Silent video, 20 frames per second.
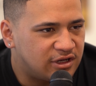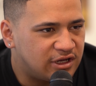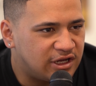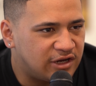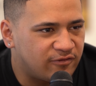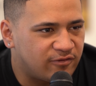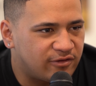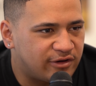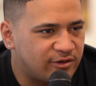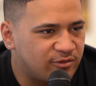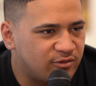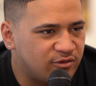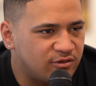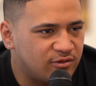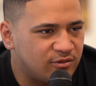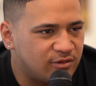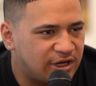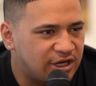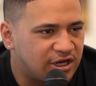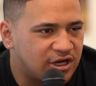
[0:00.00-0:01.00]
Everyone
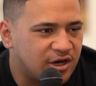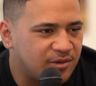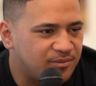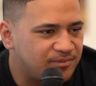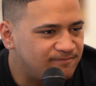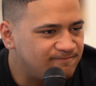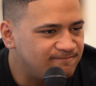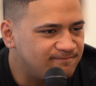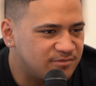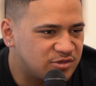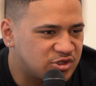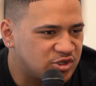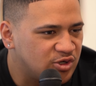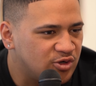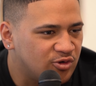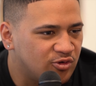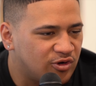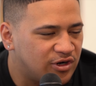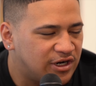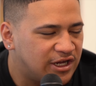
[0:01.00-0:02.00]
will wake up
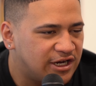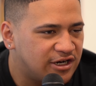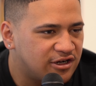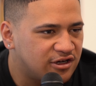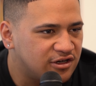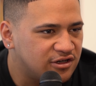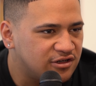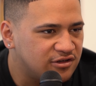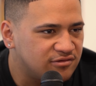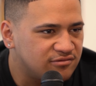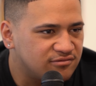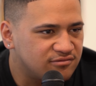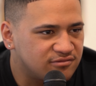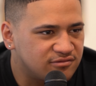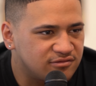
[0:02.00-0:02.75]
sooner or later.